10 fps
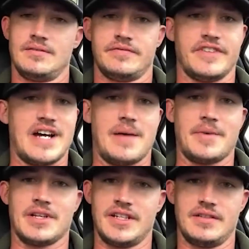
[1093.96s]

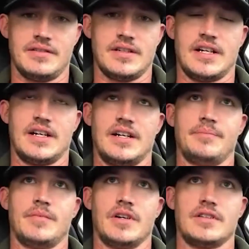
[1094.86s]
phenomenally.
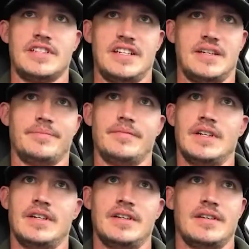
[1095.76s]
Um, our team
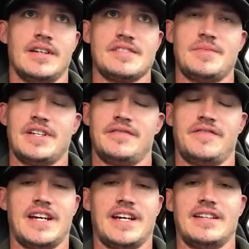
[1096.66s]
has been
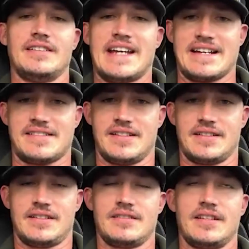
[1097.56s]

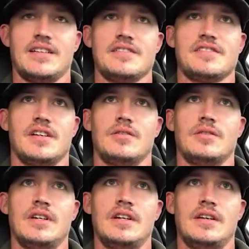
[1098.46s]
fantastic, and
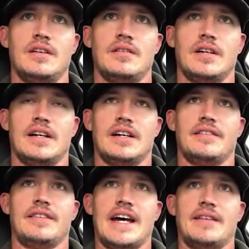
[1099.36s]
so
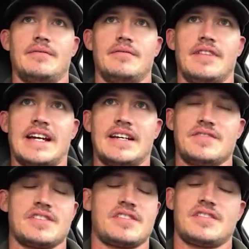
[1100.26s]
uh, that that
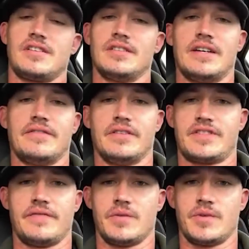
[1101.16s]
gives us a certain level of
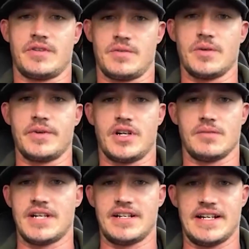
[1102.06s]
comfort with where we are
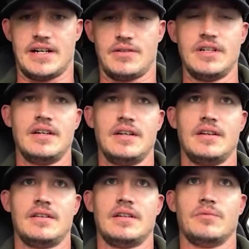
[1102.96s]
right now
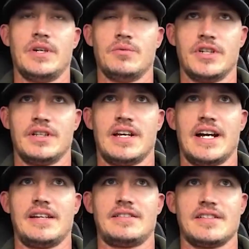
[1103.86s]
we would
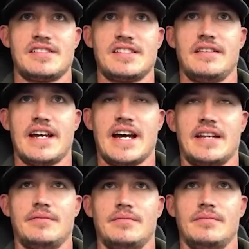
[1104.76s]
like to see that